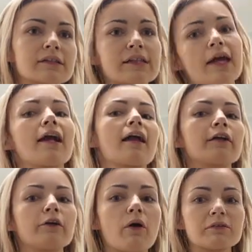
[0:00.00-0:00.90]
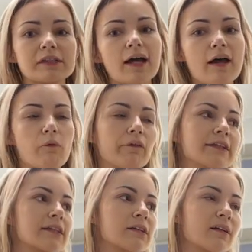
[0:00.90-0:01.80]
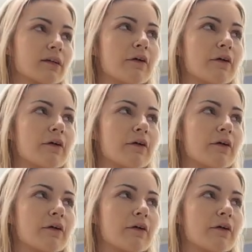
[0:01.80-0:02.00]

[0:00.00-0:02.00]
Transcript: staying at a new hotel, well this is